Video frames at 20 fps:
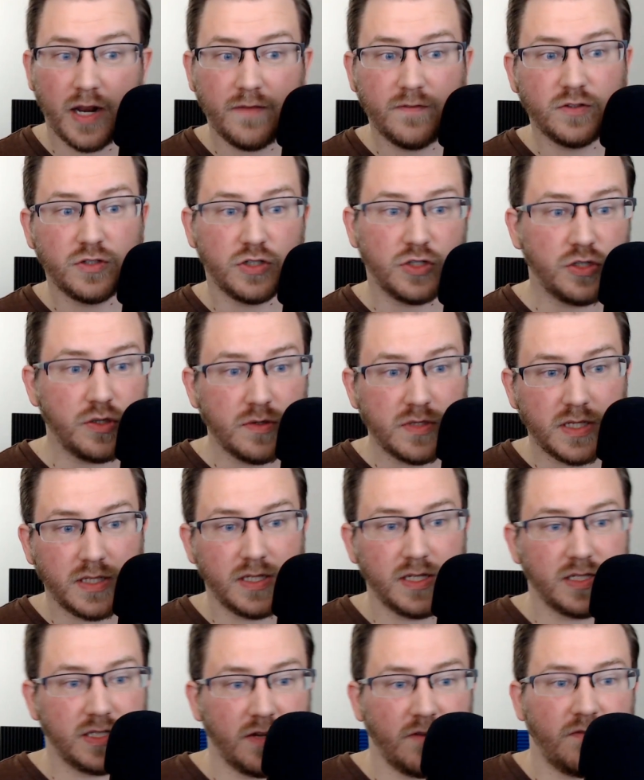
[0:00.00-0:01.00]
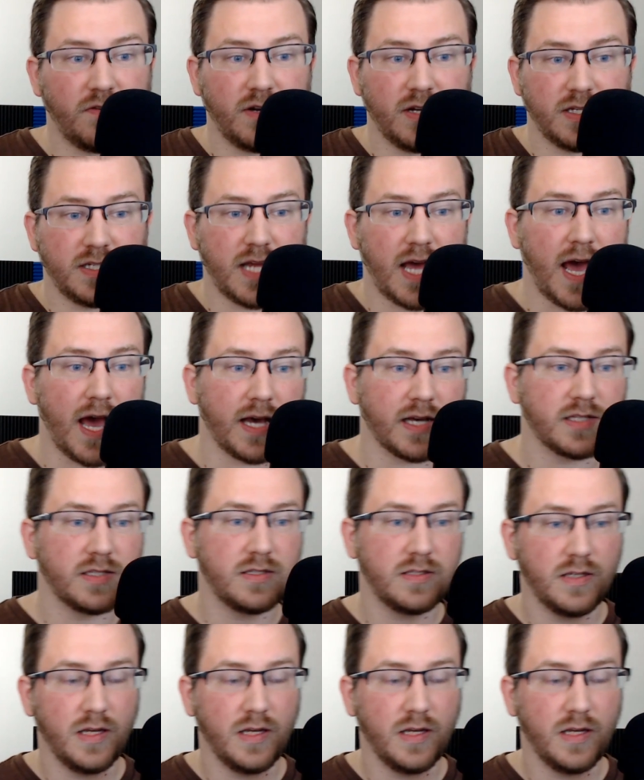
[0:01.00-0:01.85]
even just using these different attacks